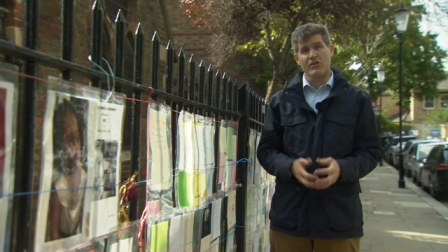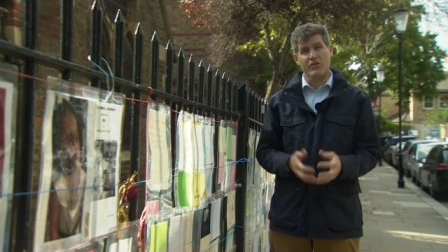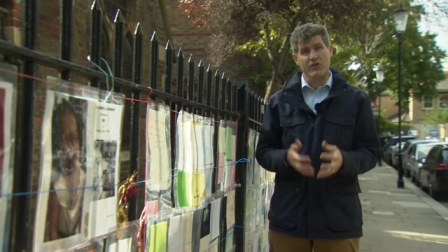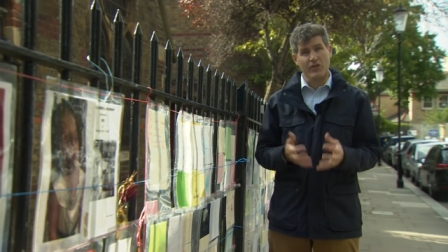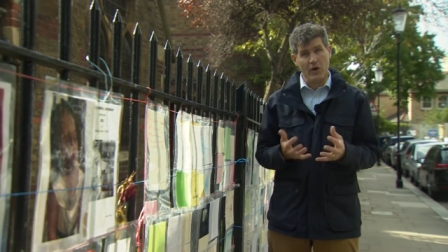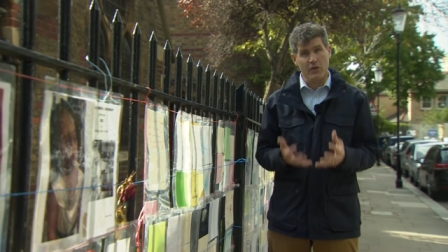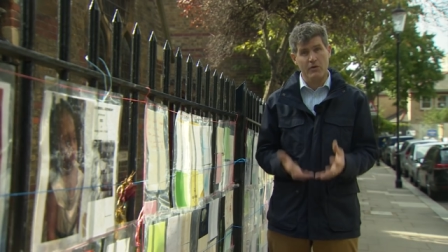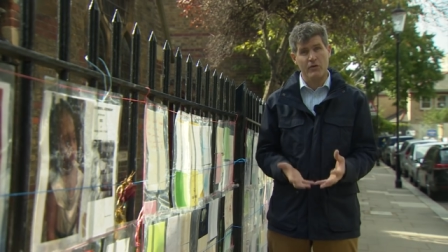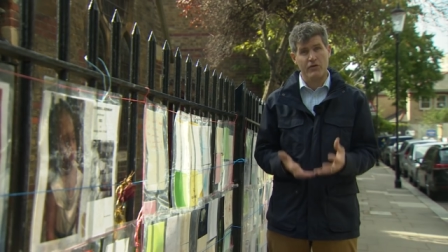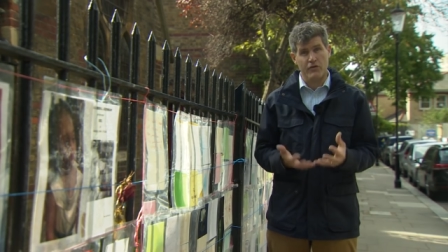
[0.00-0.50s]

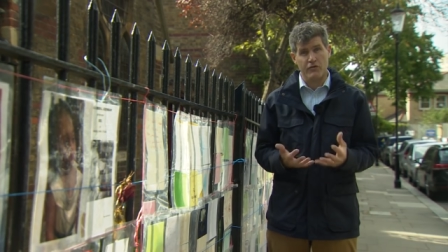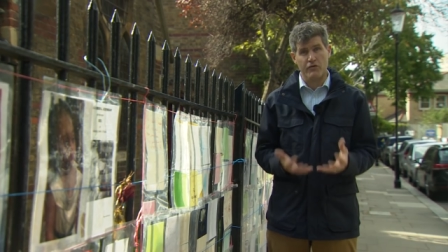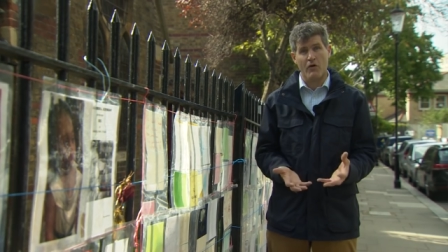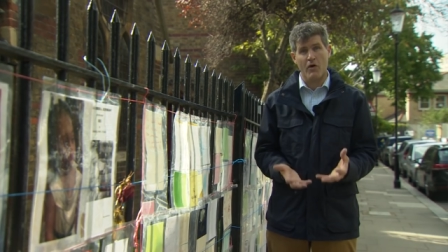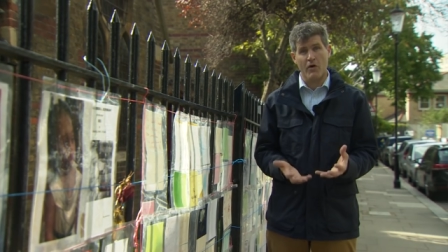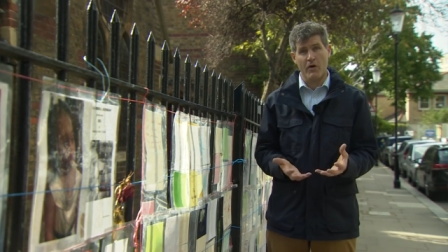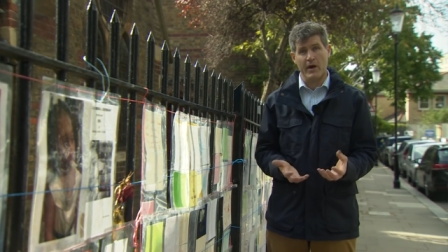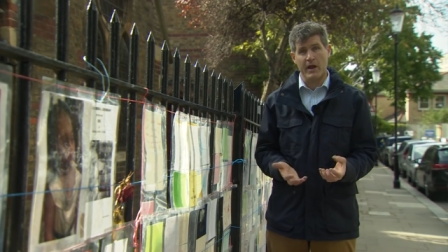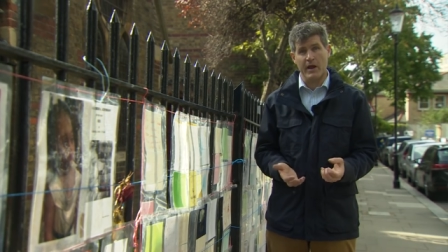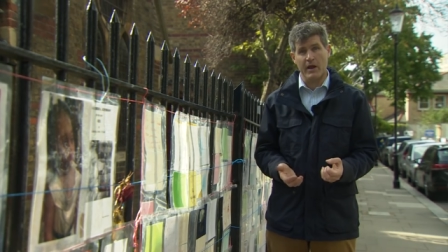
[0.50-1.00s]
so
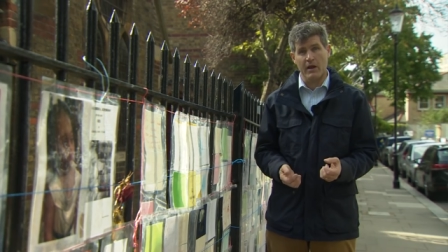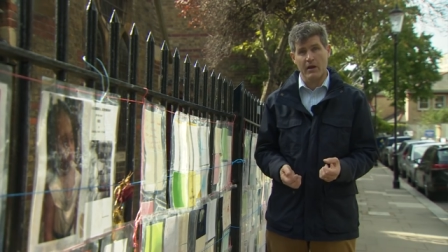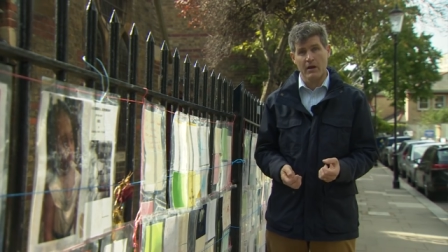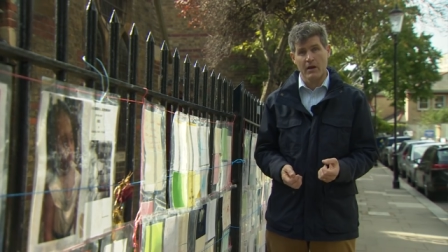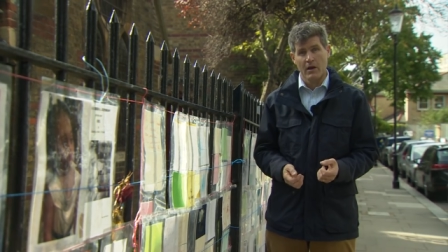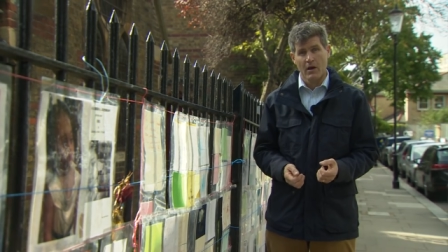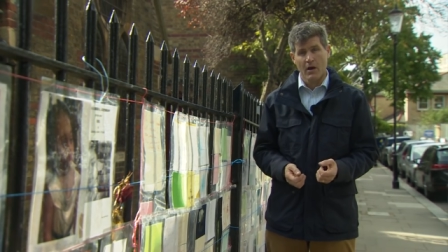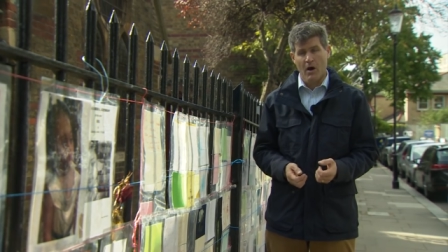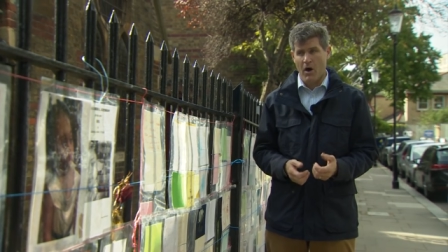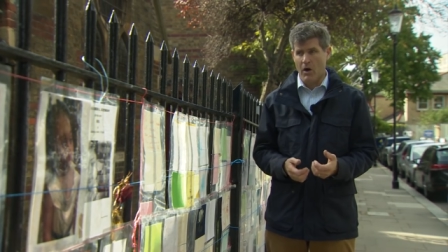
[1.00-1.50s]
strongly
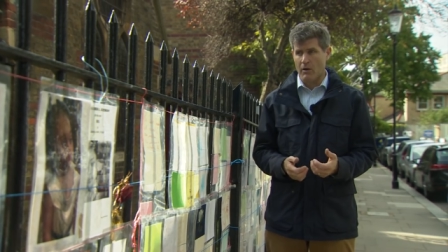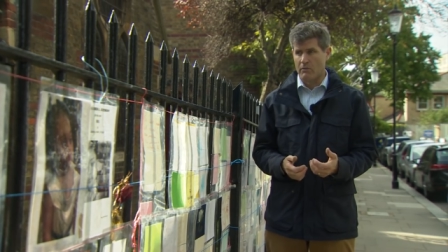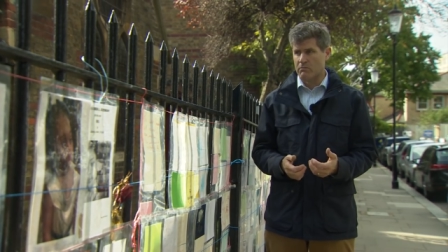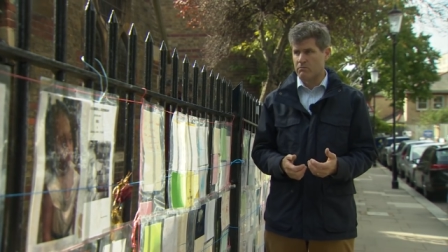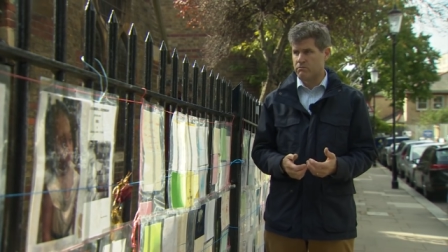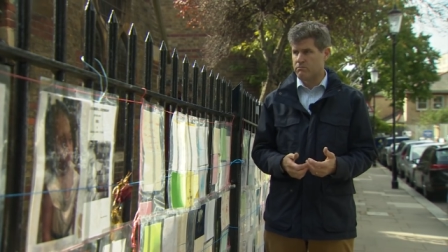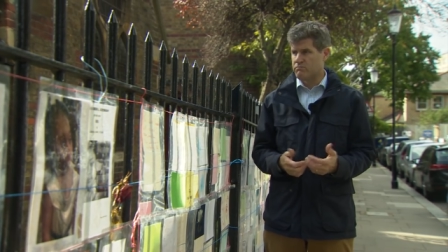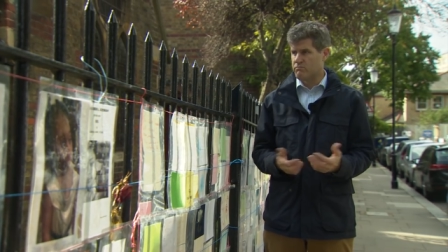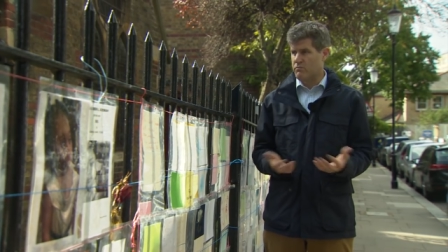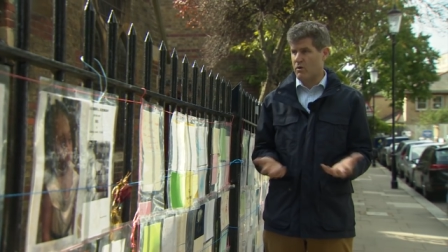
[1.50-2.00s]

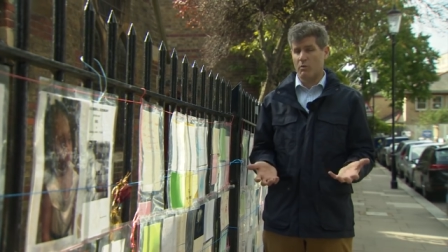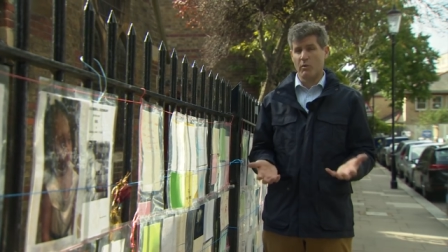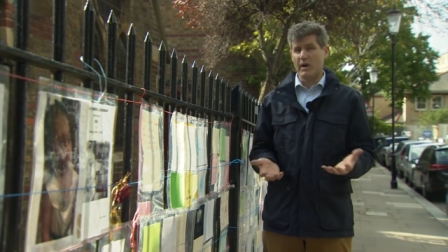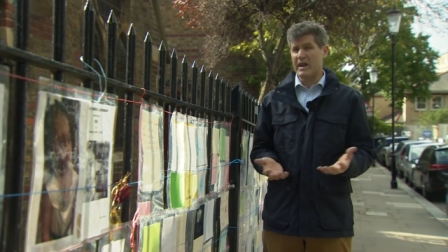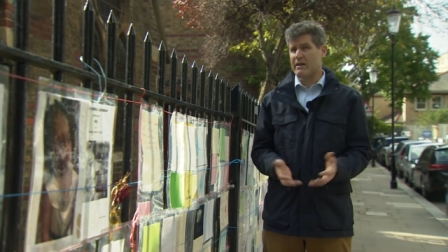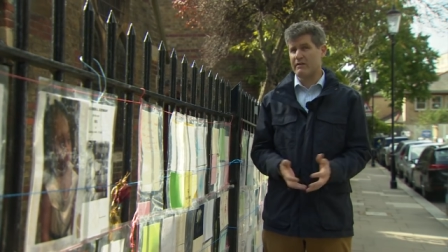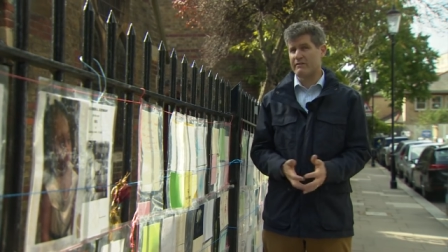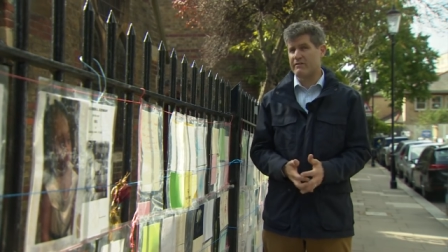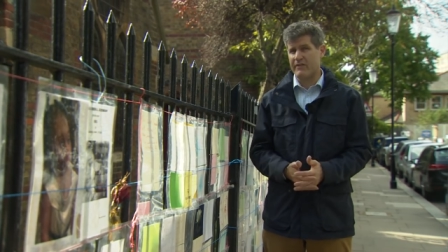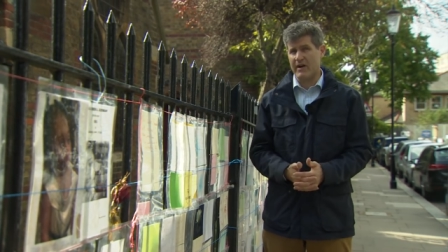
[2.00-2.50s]
on what
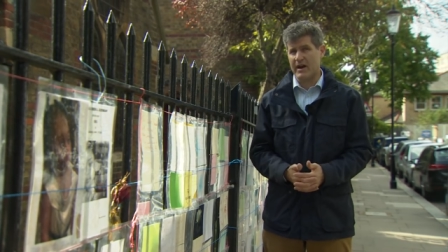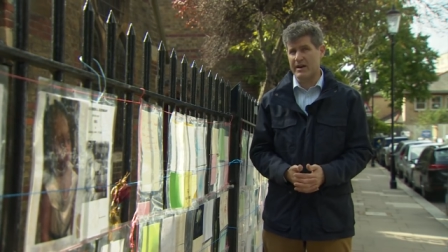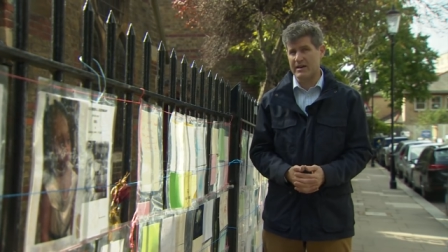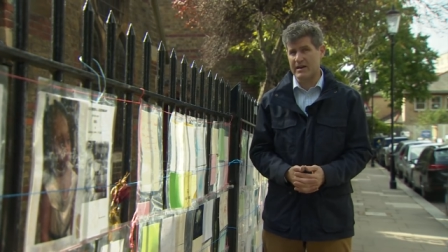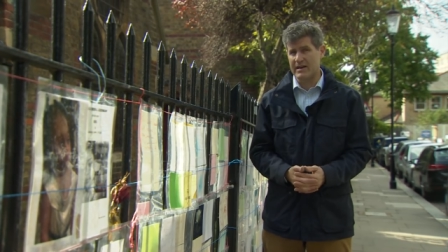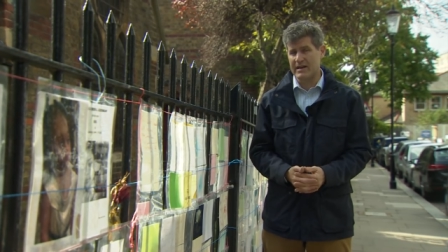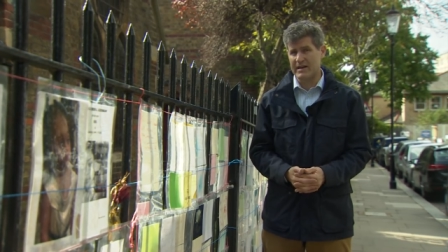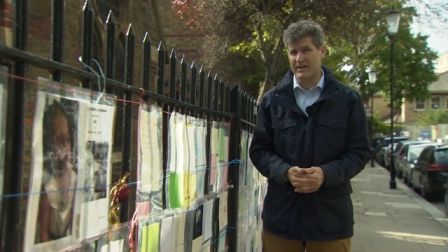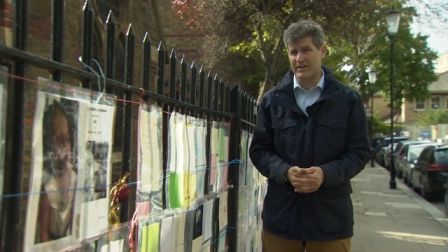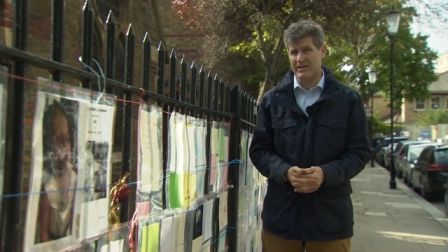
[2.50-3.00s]
we can find
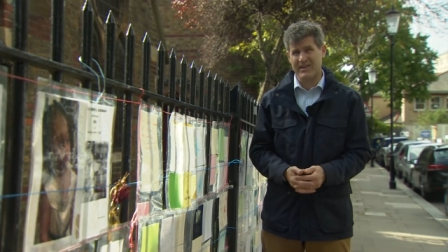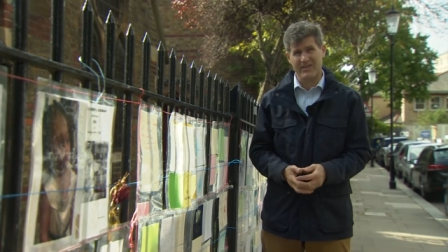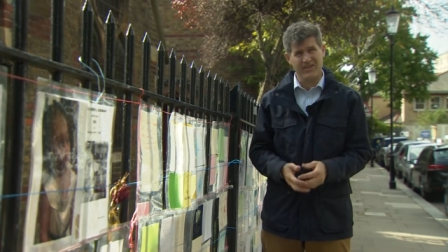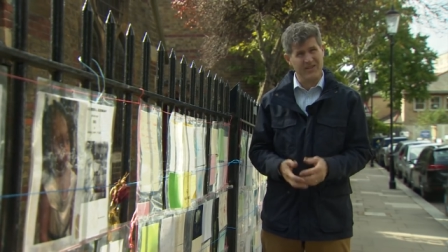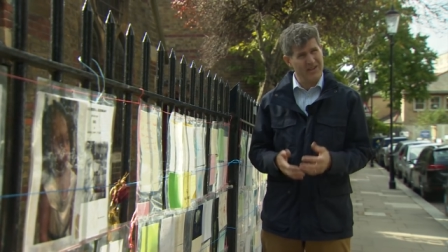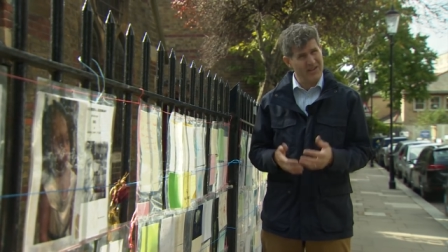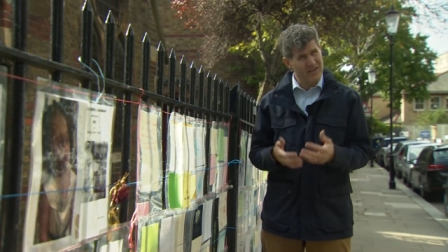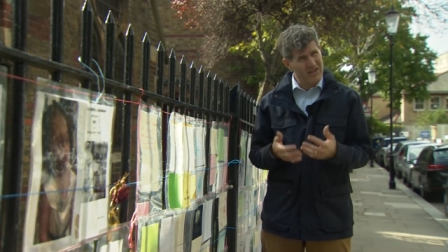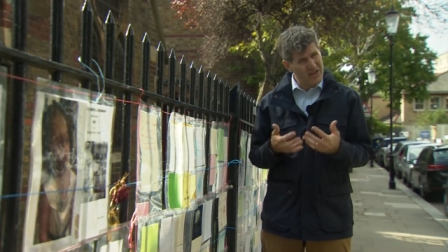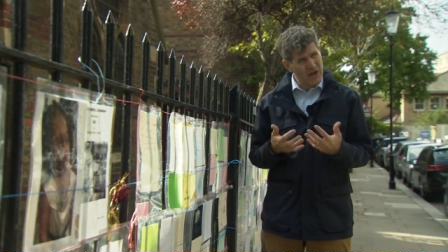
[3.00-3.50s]
at least
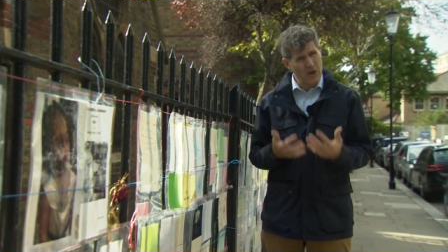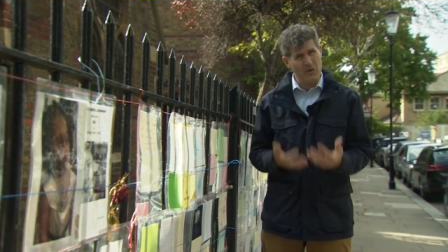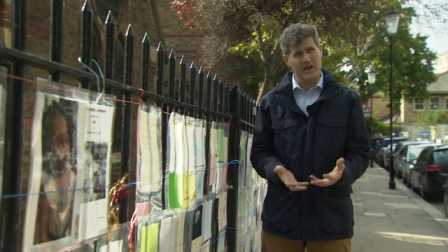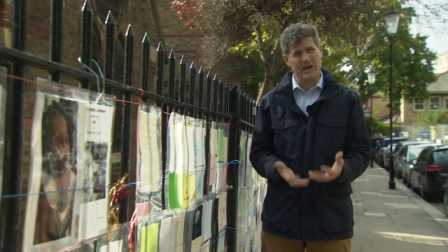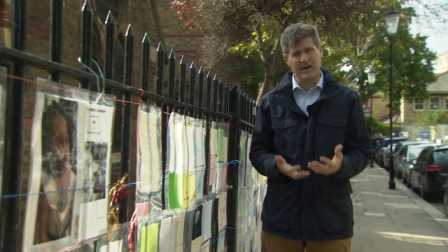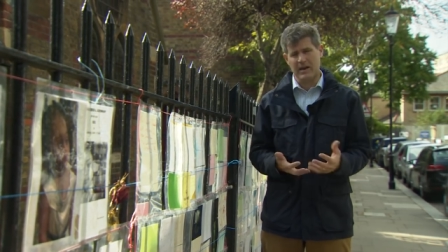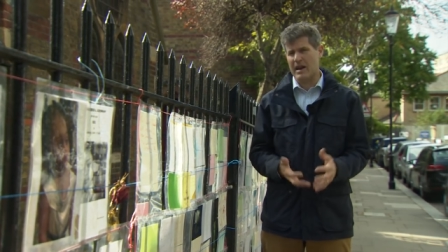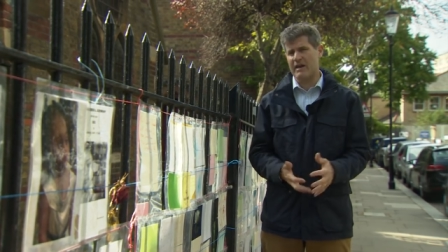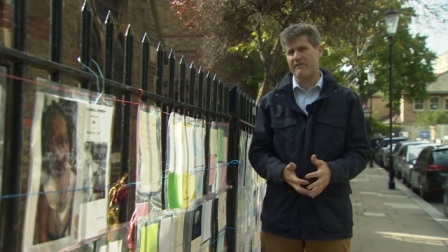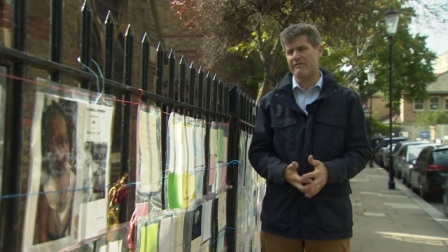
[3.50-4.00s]
is so
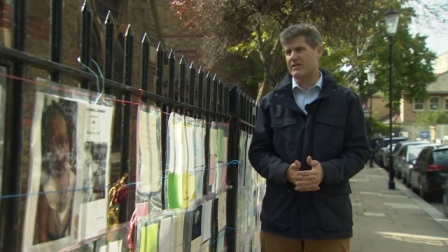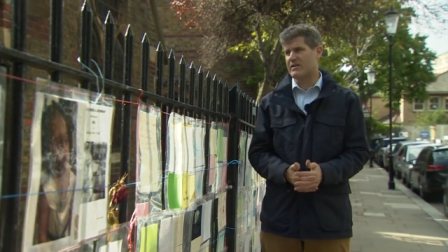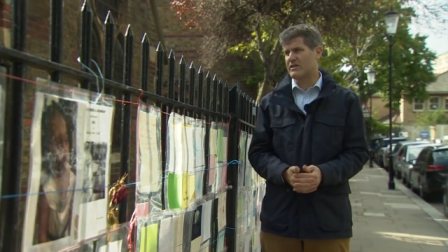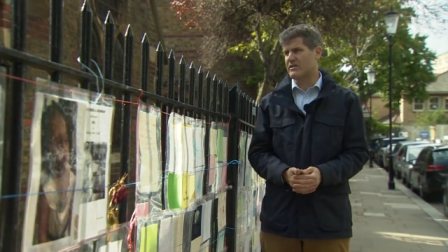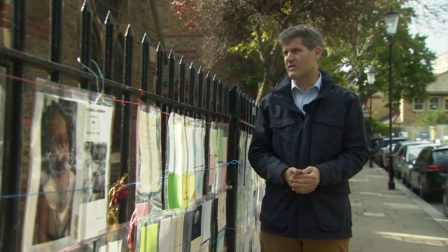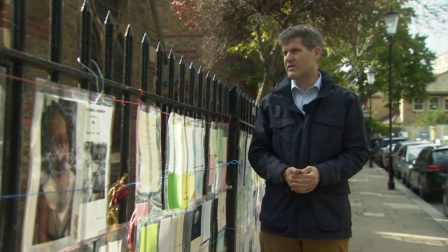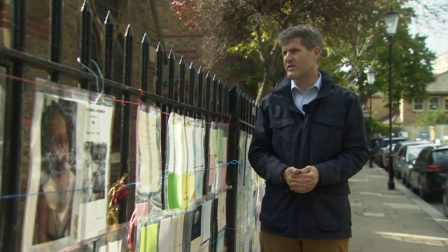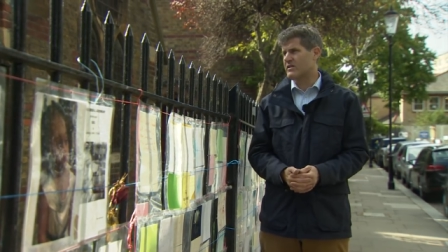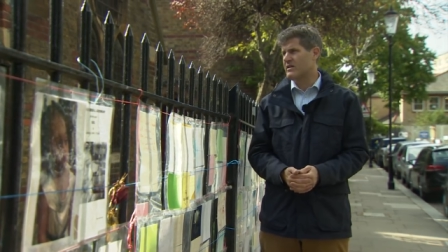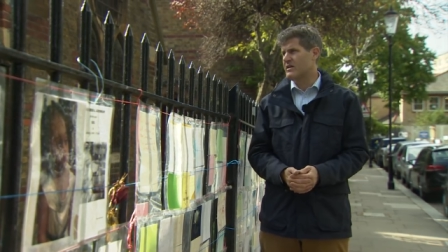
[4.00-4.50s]
little
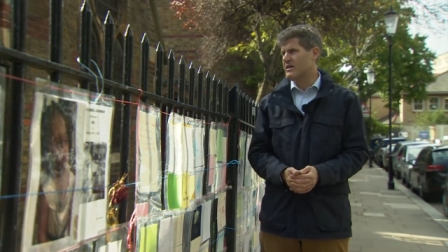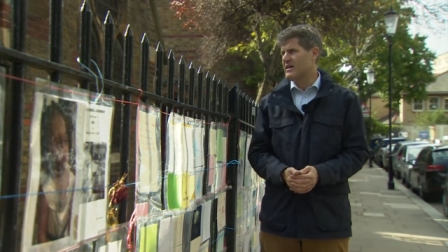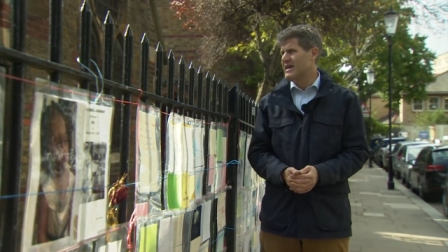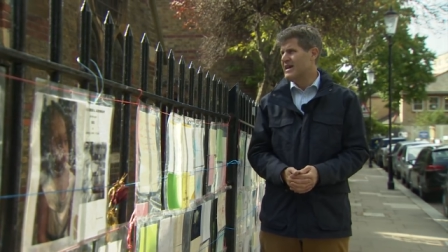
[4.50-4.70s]
evidence?